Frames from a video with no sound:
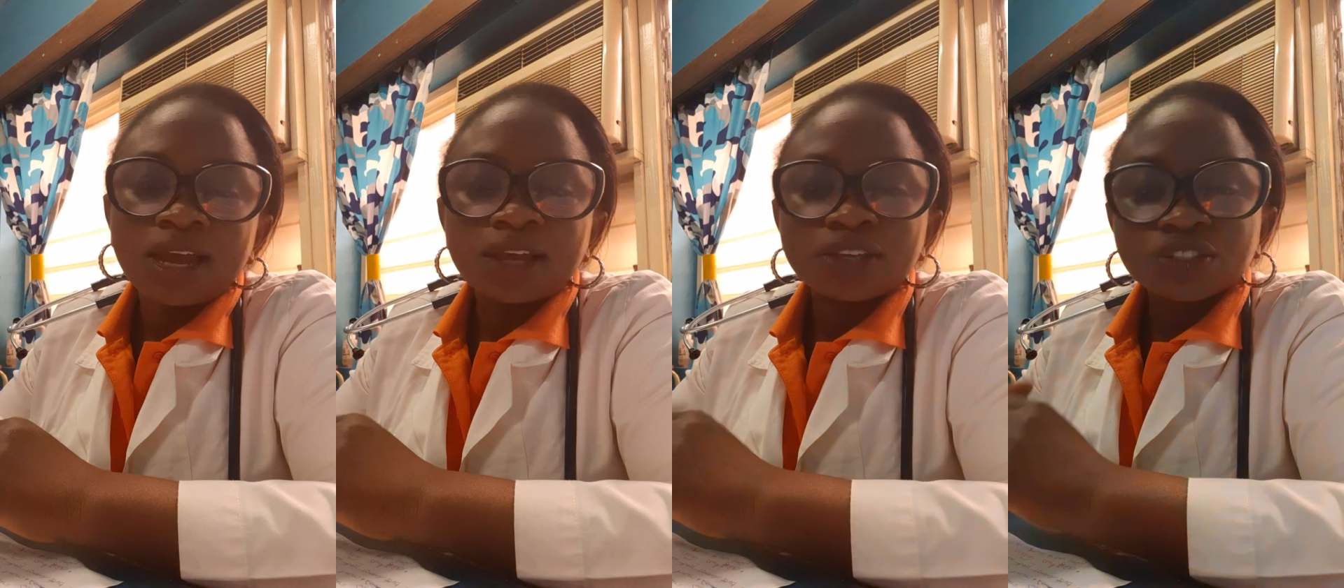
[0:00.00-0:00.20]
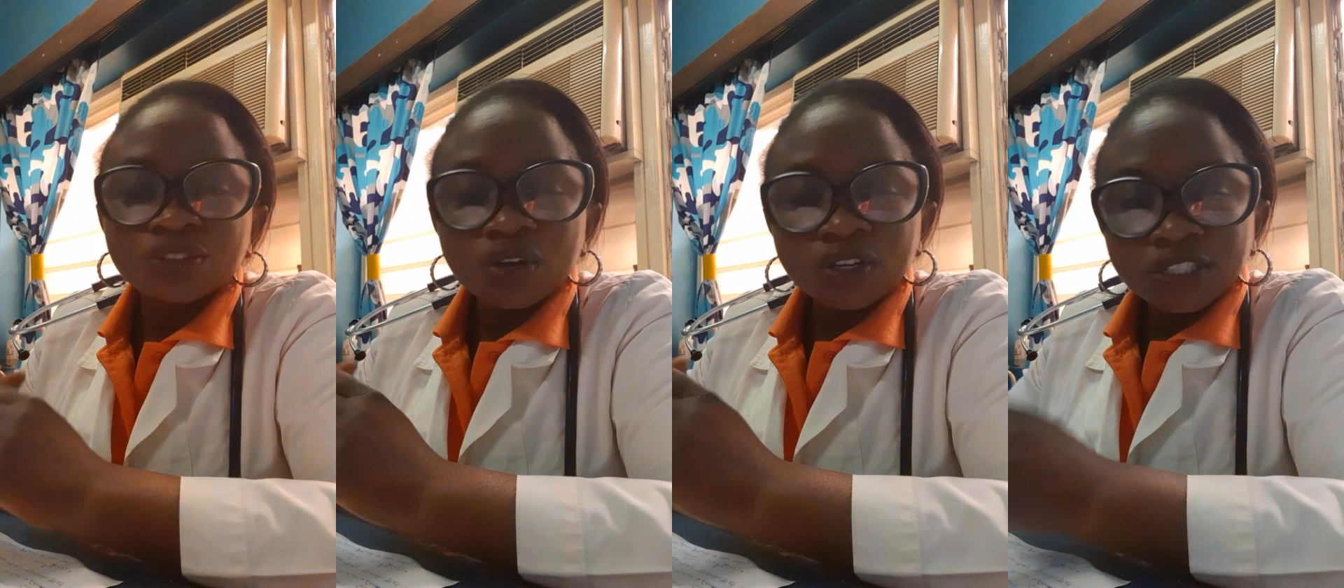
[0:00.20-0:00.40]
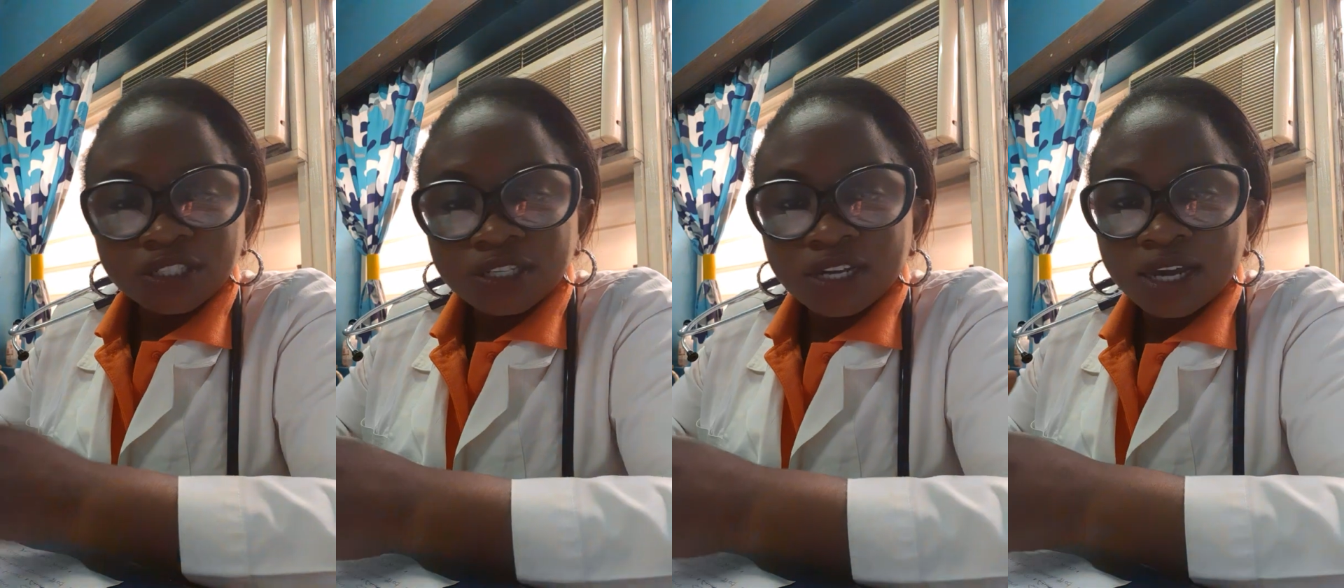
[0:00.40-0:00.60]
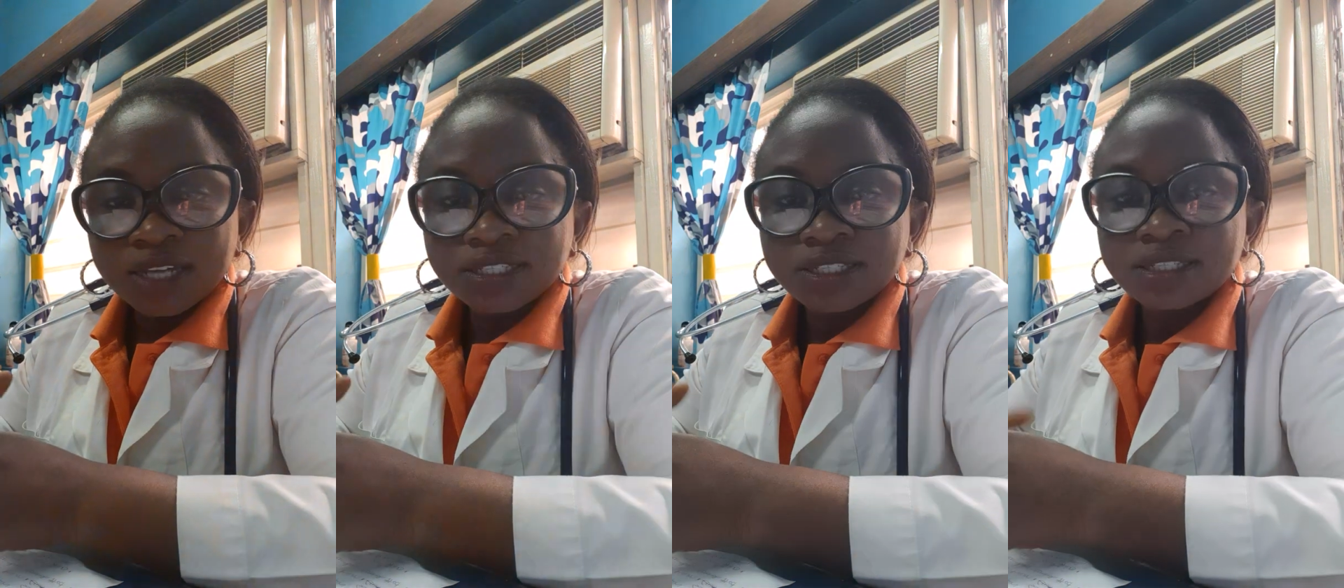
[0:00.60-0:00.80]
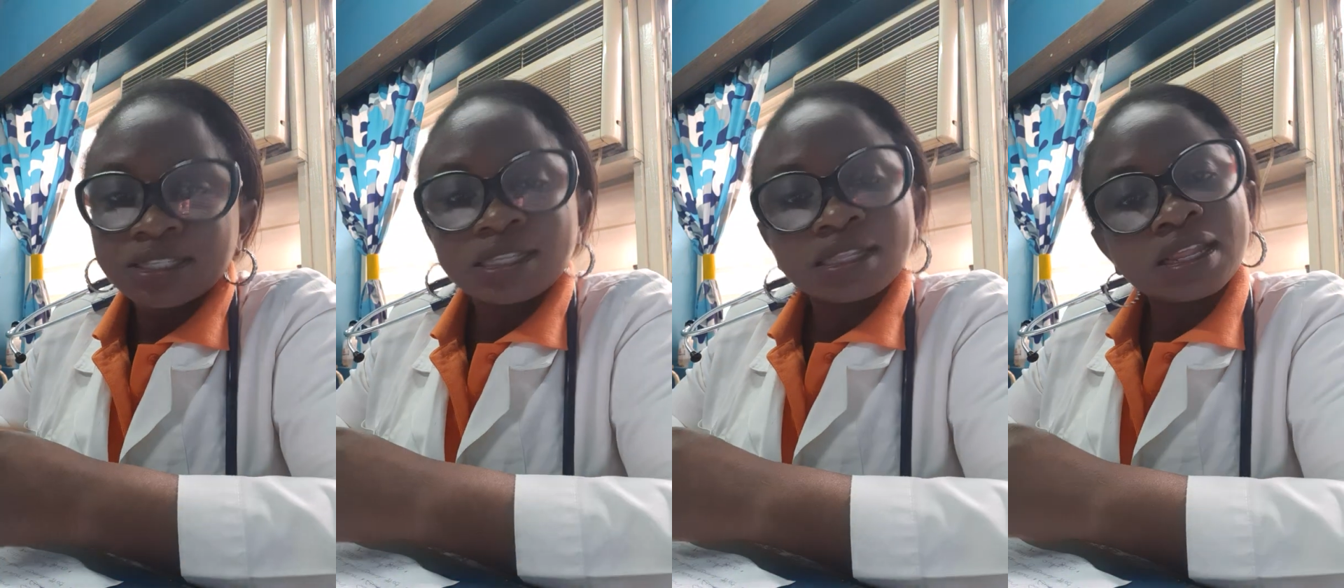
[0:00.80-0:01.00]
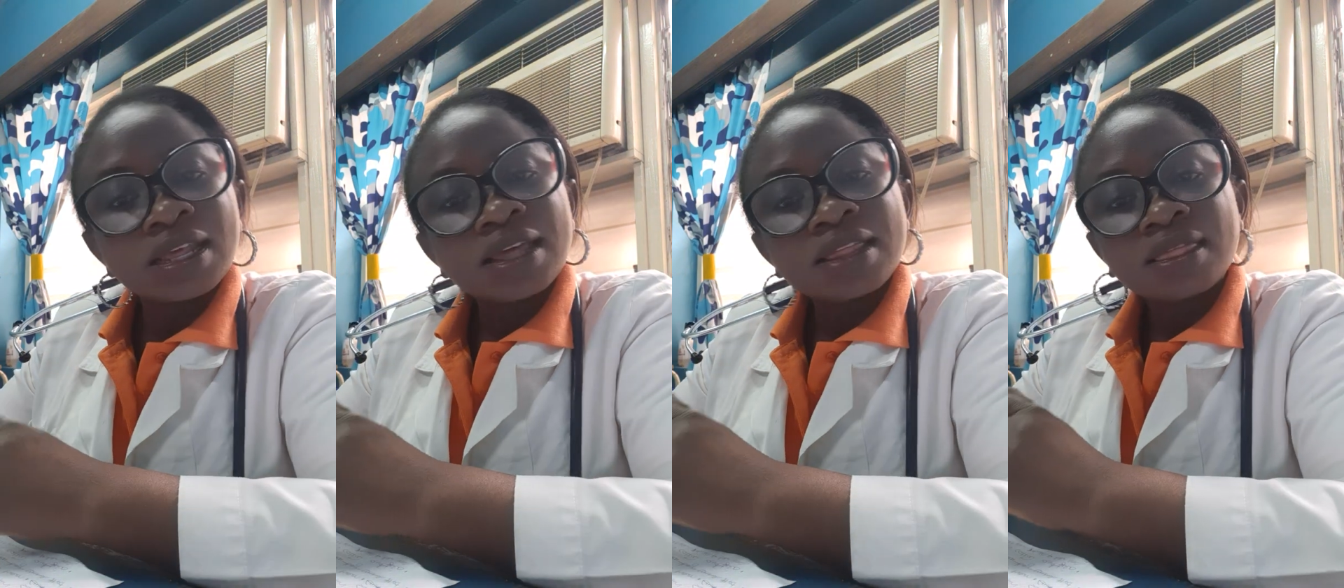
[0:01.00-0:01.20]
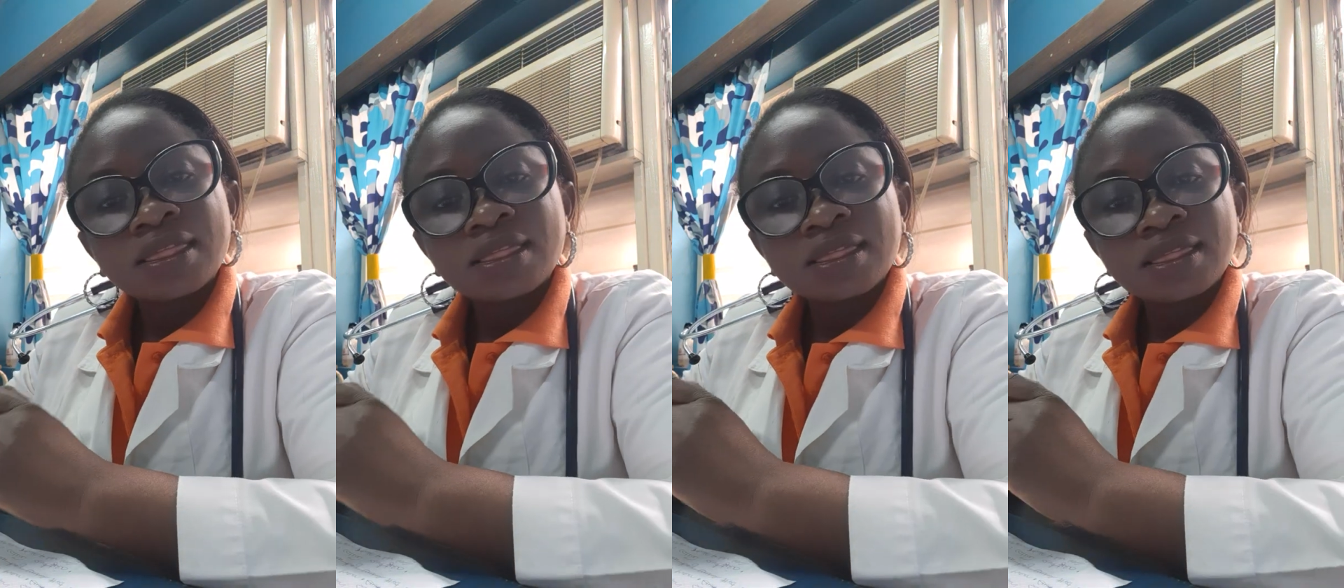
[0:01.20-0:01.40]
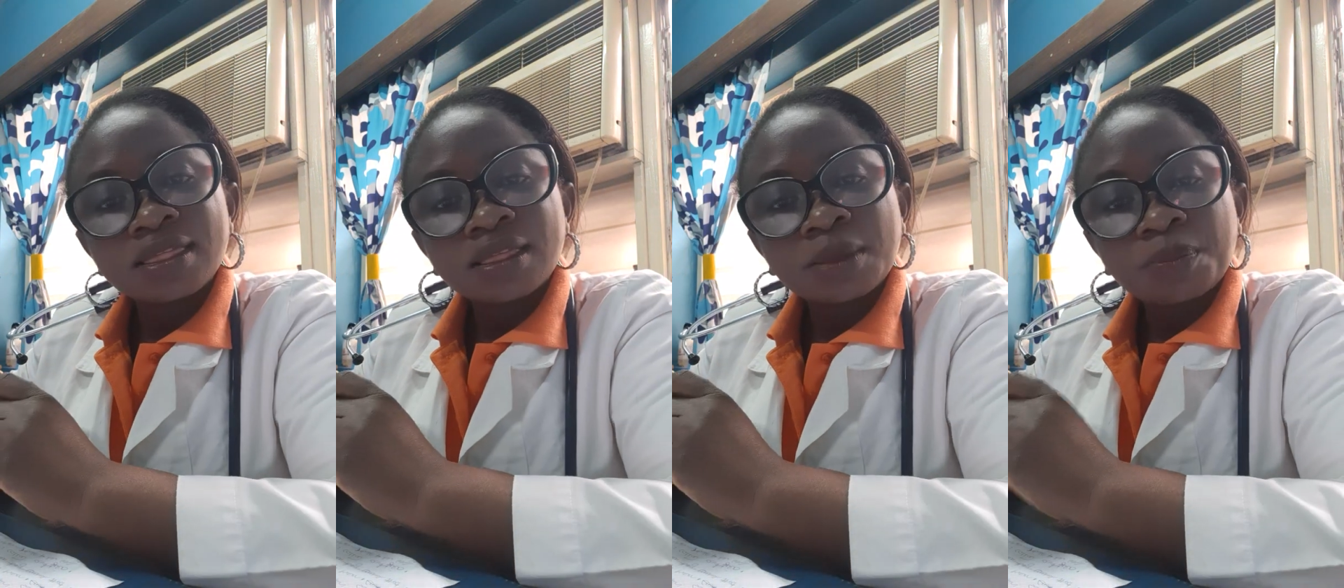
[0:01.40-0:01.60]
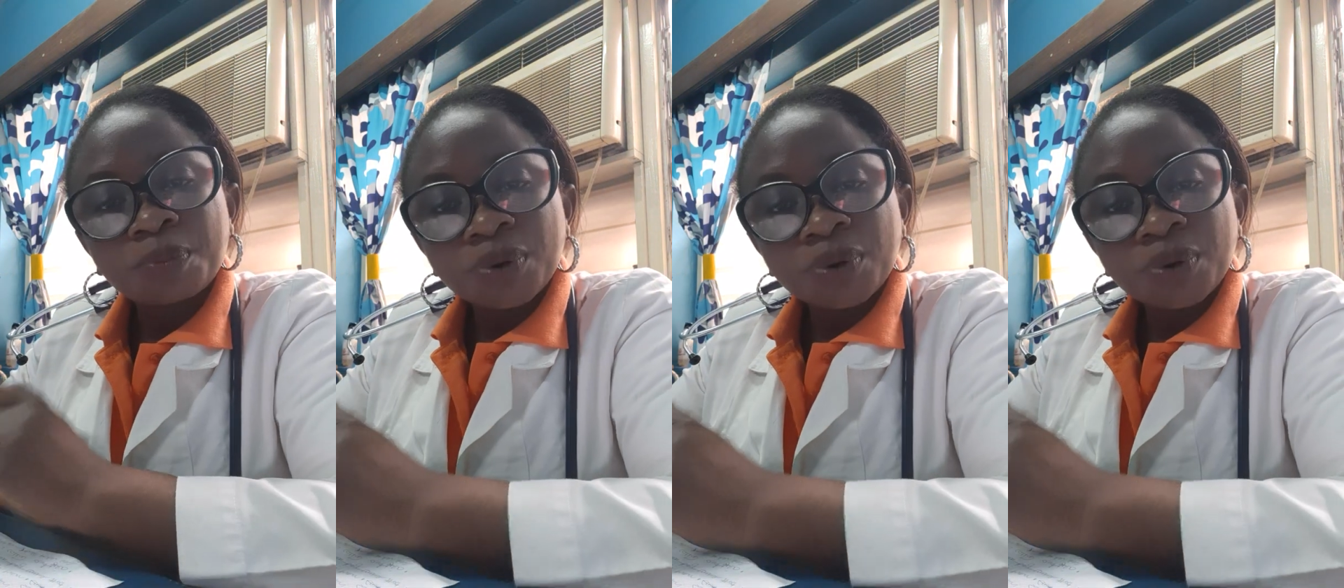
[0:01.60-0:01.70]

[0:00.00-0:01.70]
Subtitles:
such that the